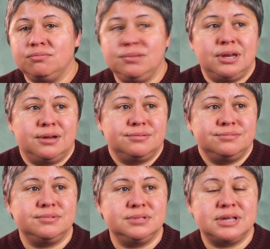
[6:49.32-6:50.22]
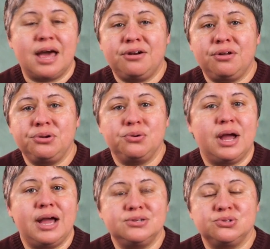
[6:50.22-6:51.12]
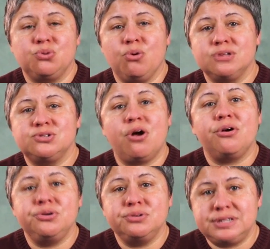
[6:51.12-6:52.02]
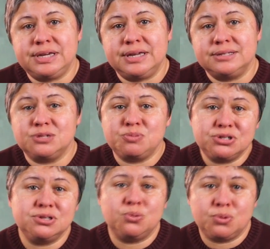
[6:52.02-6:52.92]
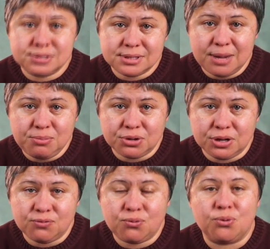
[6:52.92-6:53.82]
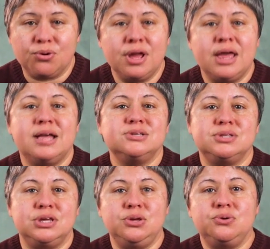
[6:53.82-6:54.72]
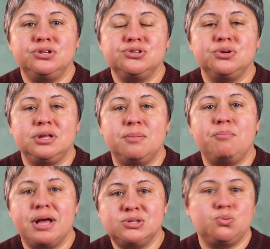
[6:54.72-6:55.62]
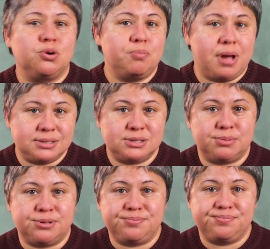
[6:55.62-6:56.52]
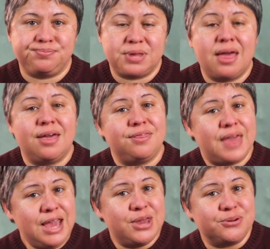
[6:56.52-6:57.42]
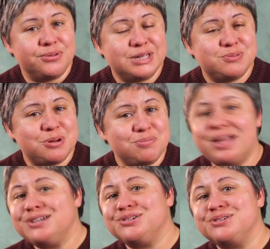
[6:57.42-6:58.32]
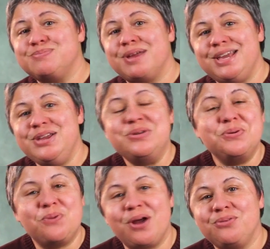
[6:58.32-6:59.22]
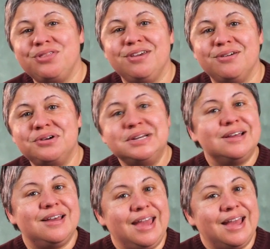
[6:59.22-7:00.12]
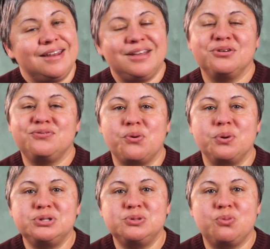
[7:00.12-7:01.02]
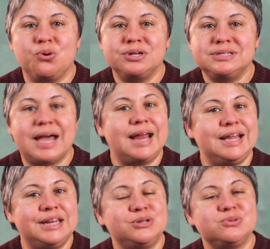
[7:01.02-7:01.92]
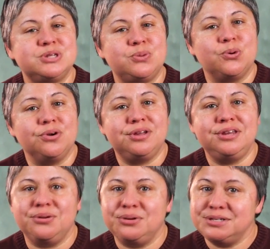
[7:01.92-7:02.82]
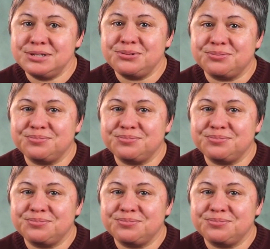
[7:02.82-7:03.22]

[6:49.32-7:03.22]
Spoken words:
you know, dotted all your I's and crossed all your T's, especially the ones that I'm looking for, so that you can turn in the best work possible. Thank you. It's been a pleasure spending Unit 1 with you, and I look forward to more exciting and interesting work in Unit 2.